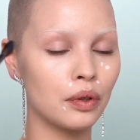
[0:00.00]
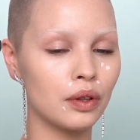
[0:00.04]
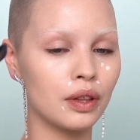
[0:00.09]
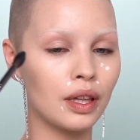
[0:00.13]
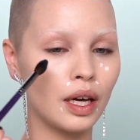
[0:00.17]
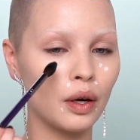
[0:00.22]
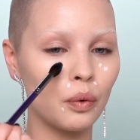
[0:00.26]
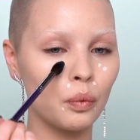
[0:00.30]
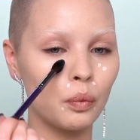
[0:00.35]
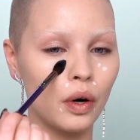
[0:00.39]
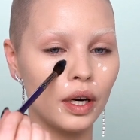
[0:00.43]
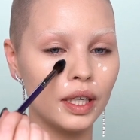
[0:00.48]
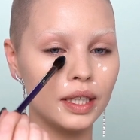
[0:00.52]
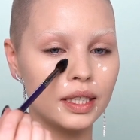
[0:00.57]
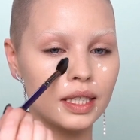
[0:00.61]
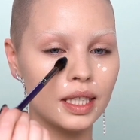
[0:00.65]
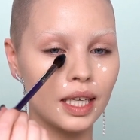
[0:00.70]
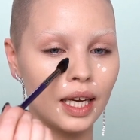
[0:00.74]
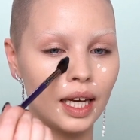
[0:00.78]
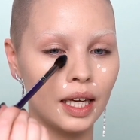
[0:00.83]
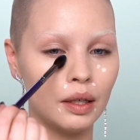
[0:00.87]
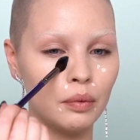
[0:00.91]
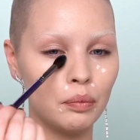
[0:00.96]
that
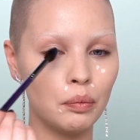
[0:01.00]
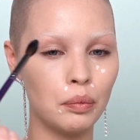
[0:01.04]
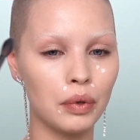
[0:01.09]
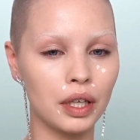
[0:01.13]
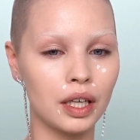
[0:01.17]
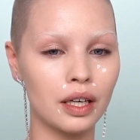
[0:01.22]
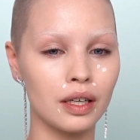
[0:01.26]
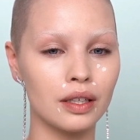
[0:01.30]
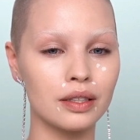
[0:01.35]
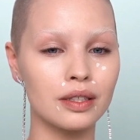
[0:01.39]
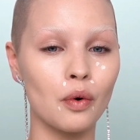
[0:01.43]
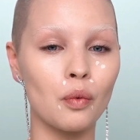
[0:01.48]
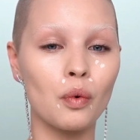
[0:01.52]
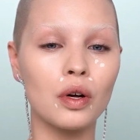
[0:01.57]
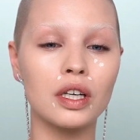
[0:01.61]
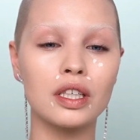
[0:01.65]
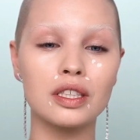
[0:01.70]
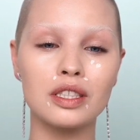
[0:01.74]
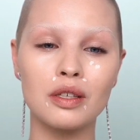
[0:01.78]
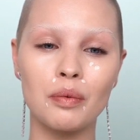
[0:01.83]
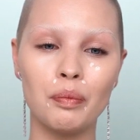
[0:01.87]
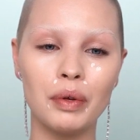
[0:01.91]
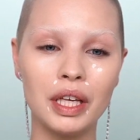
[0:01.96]
white in because I want
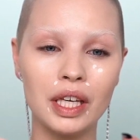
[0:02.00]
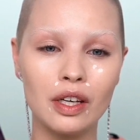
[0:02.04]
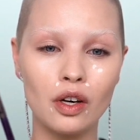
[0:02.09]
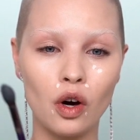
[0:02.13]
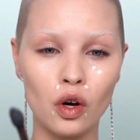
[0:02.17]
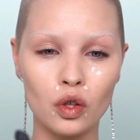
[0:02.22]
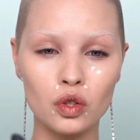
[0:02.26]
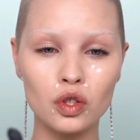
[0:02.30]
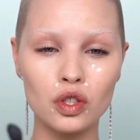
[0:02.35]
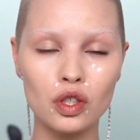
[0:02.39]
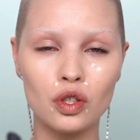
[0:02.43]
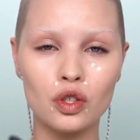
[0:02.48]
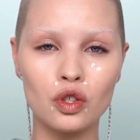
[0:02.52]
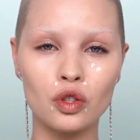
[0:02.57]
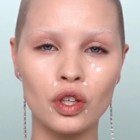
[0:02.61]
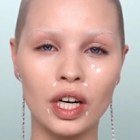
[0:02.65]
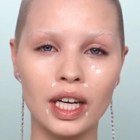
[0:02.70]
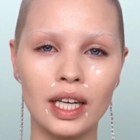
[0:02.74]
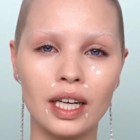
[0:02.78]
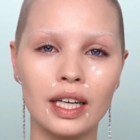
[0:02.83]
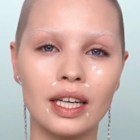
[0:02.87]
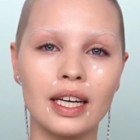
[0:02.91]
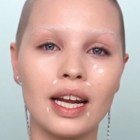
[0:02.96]
it to be
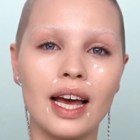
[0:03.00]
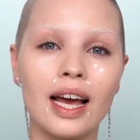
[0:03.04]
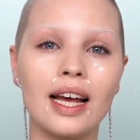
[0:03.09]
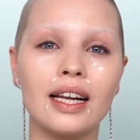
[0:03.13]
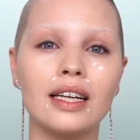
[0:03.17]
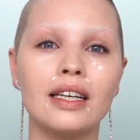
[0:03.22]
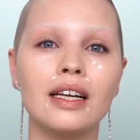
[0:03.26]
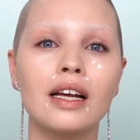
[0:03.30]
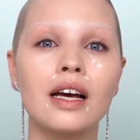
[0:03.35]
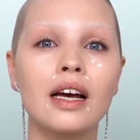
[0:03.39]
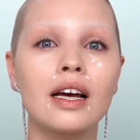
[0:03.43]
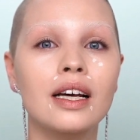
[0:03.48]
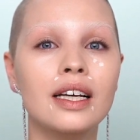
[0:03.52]
concentrated and